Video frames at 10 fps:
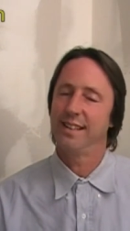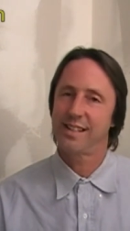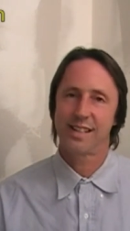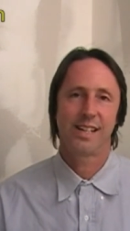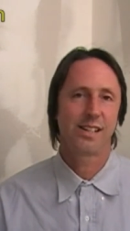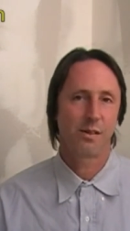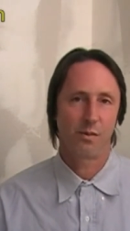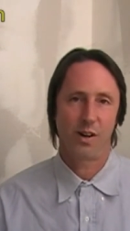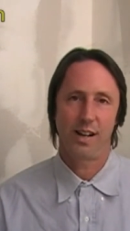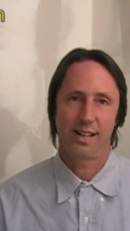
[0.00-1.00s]
This
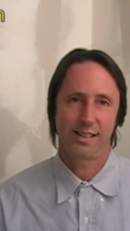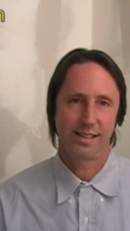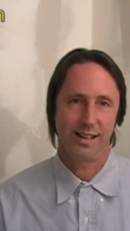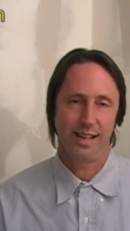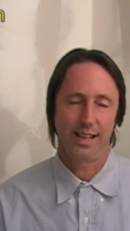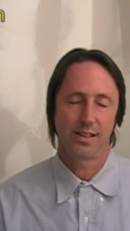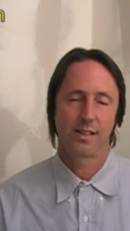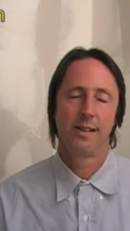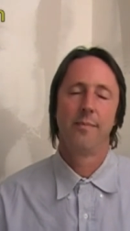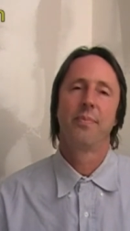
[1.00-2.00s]
isn't rocket
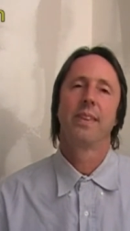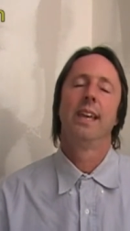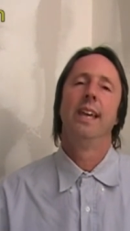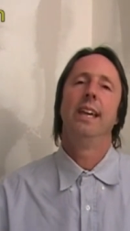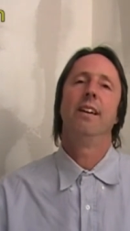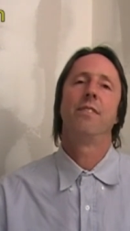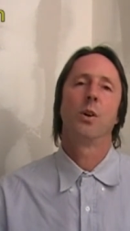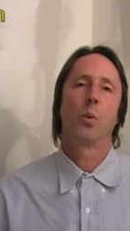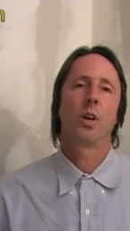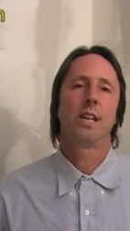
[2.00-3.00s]
science. If
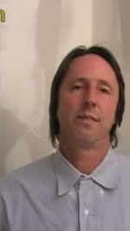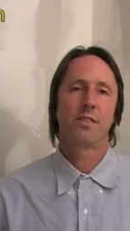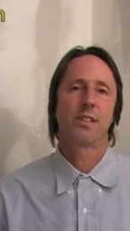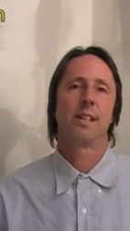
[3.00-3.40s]
you're working for